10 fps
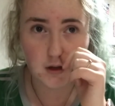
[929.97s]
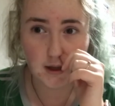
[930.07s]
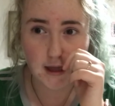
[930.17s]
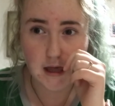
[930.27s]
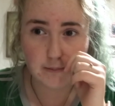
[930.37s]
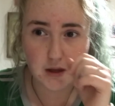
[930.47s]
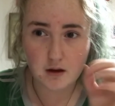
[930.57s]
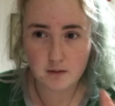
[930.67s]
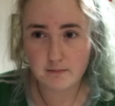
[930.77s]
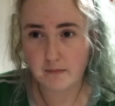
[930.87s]

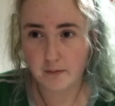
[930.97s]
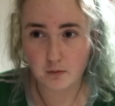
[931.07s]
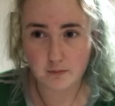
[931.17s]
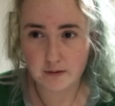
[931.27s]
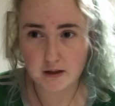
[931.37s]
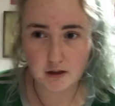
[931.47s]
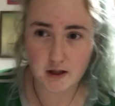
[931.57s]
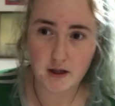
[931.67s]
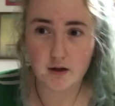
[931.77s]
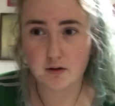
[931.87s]
gaming
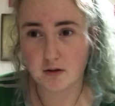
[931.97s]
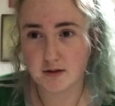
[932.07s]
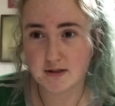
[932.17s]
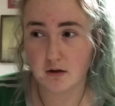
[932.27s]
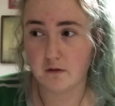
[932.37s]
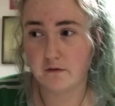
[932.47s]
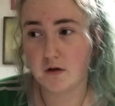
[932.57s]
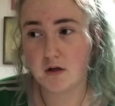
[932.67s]
memorabilia and stuff.